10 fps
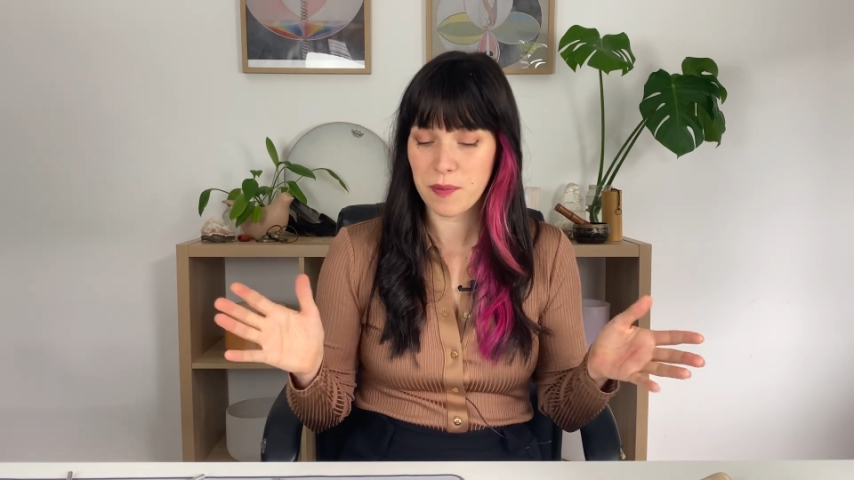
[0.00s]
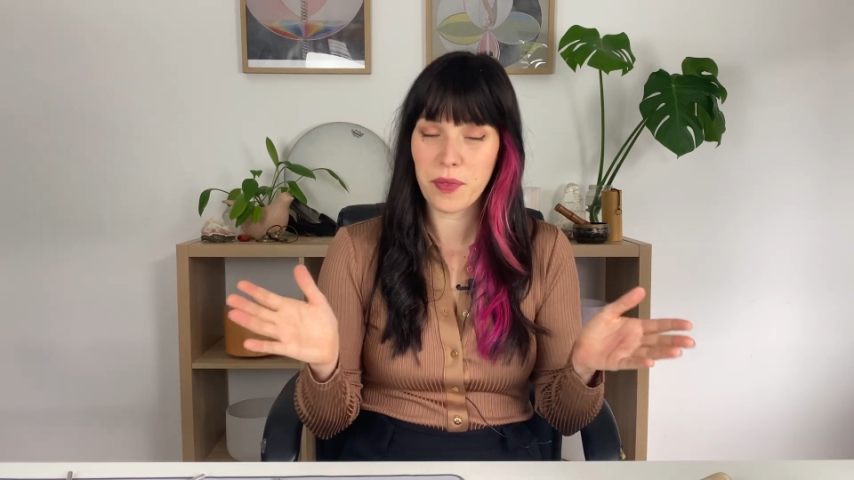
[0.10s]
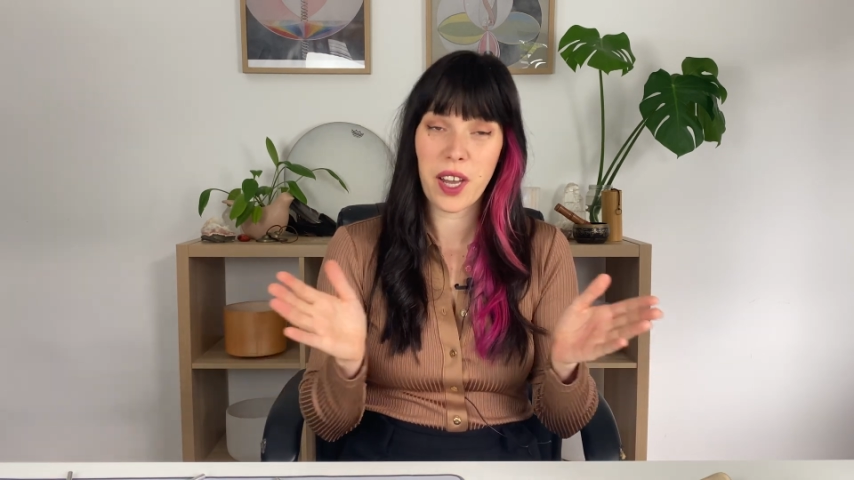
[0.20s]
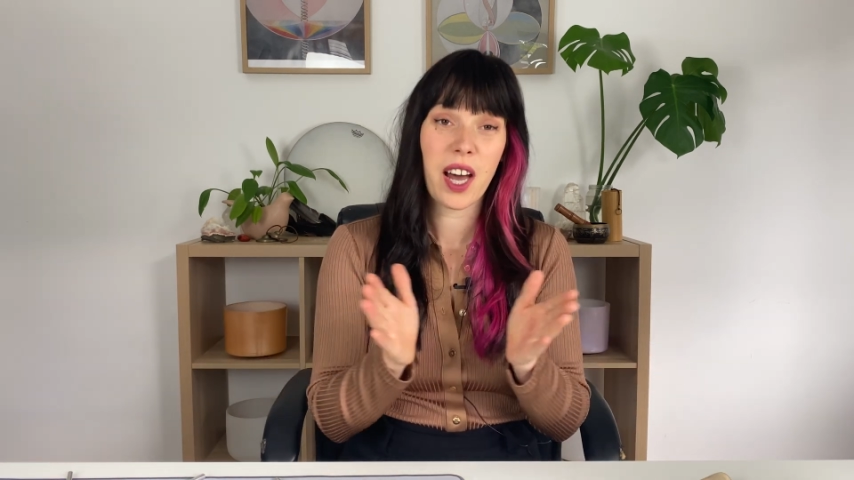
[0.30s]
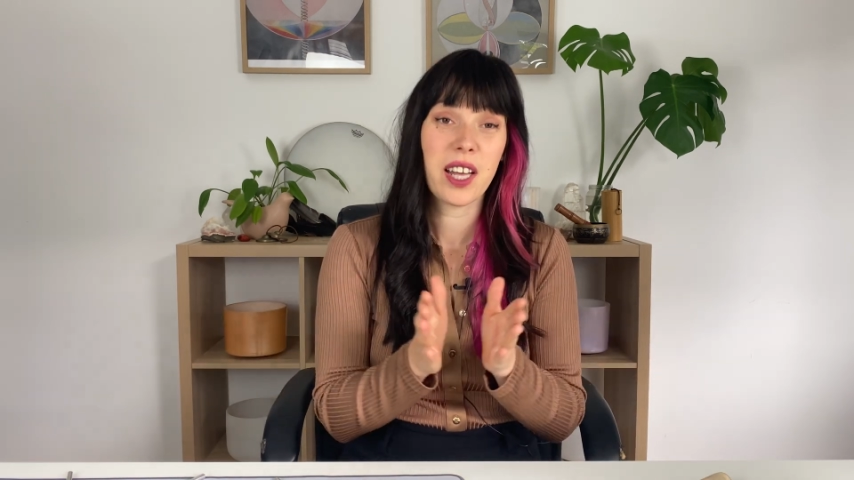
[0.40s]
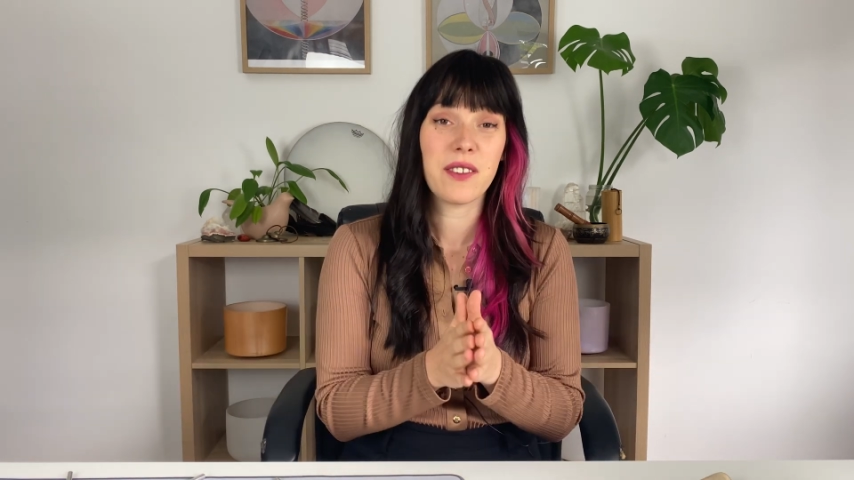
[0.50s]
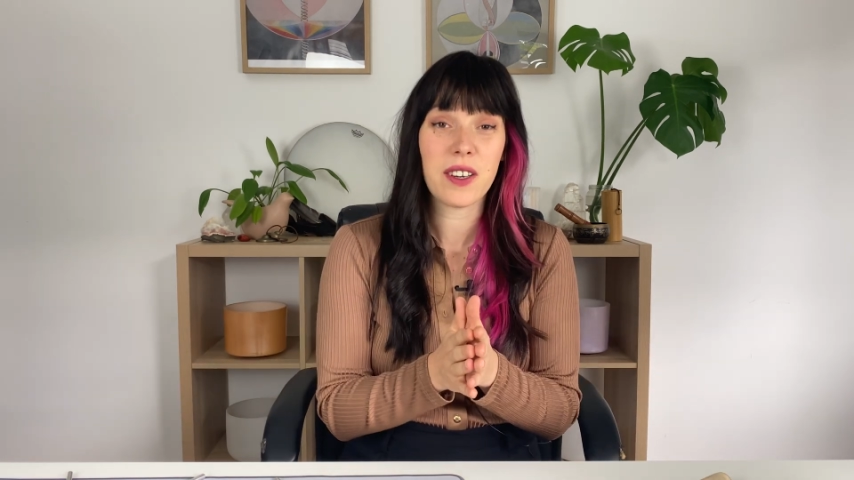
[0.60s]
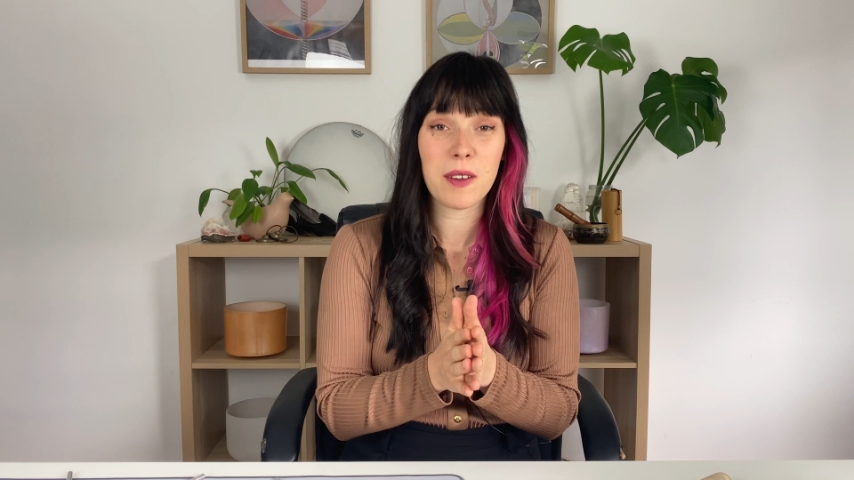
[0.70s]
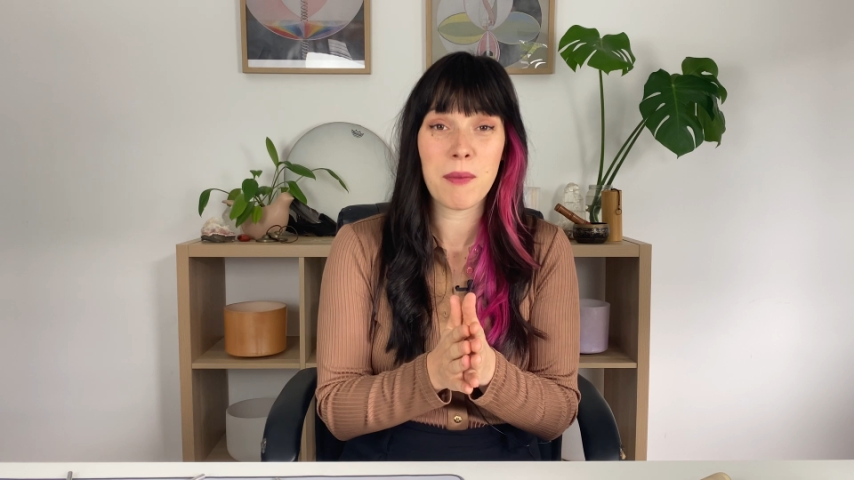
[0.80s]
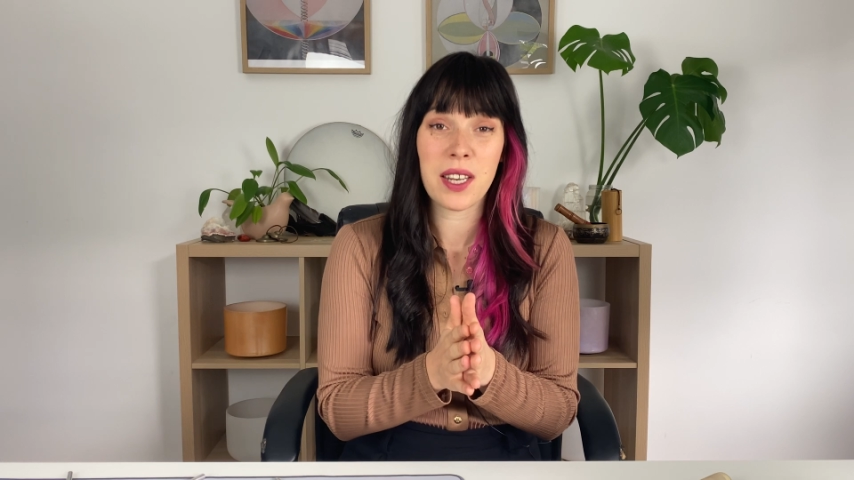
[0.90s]
I highly
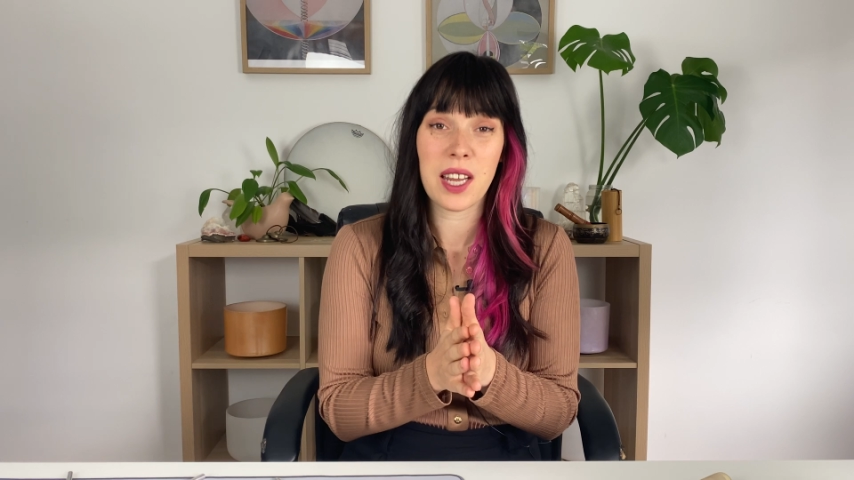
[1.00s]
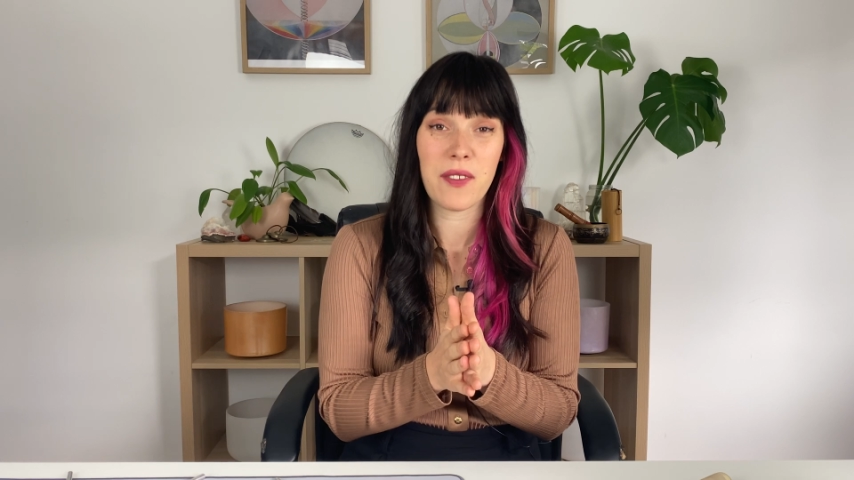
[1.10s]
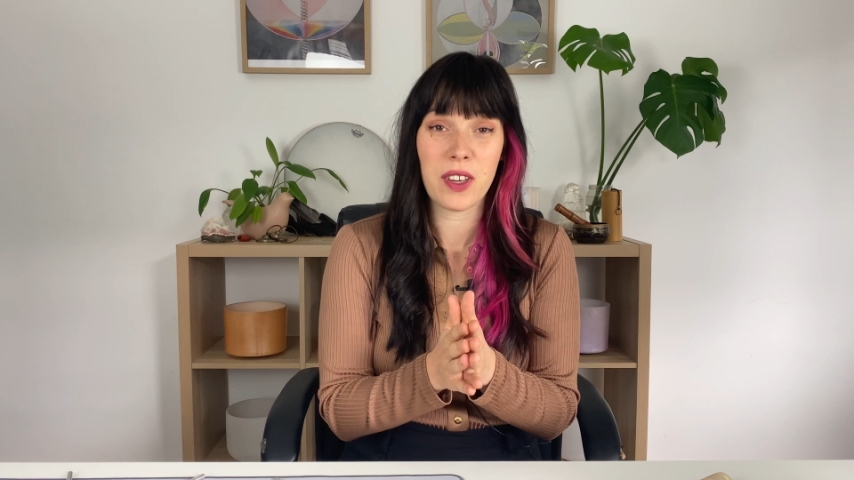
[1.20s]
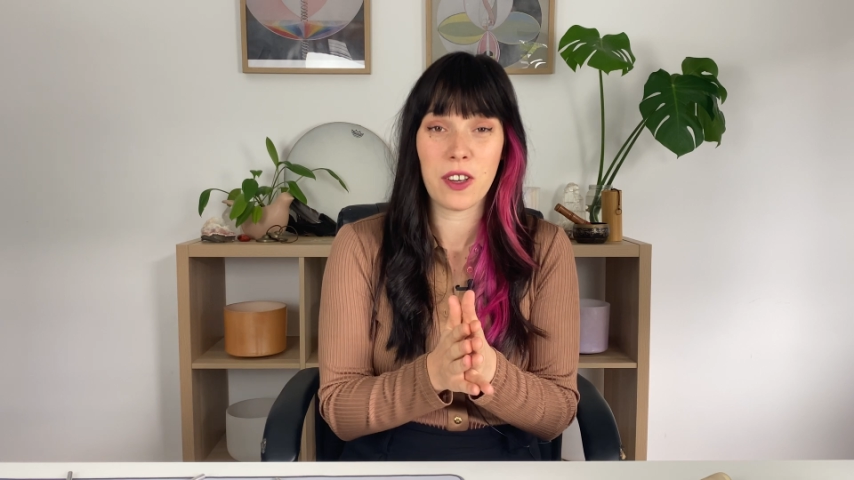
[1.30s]
recommend having a